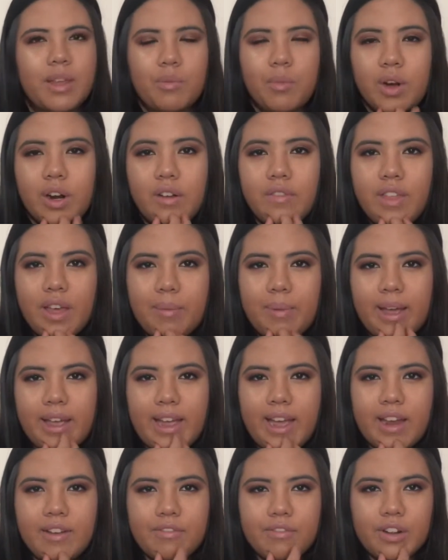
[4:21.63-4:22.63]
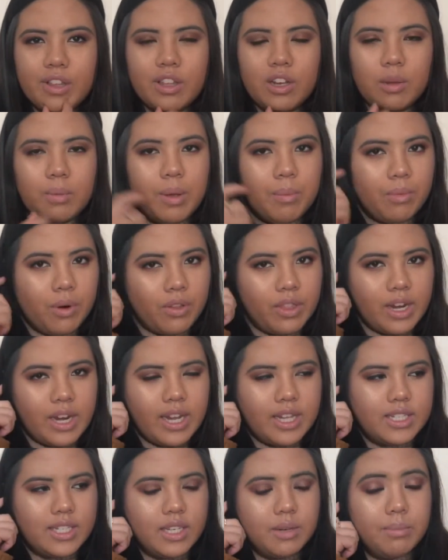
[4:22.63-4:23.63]
one of them I got for a little bit more than
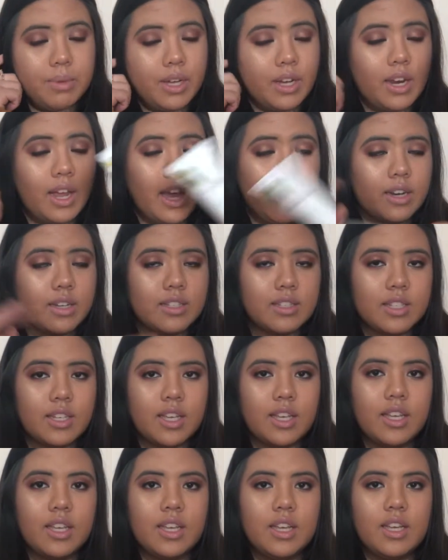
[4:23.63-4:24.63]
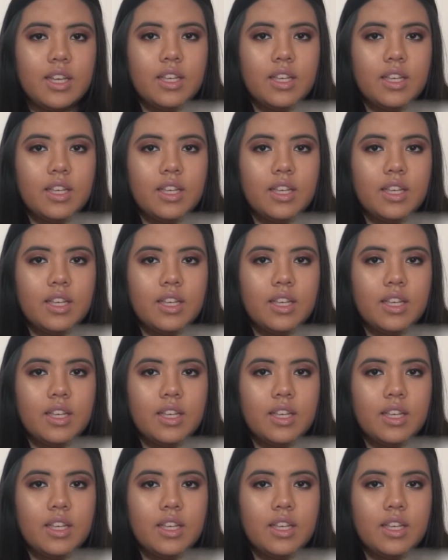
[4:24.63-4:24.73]
18, but honestly,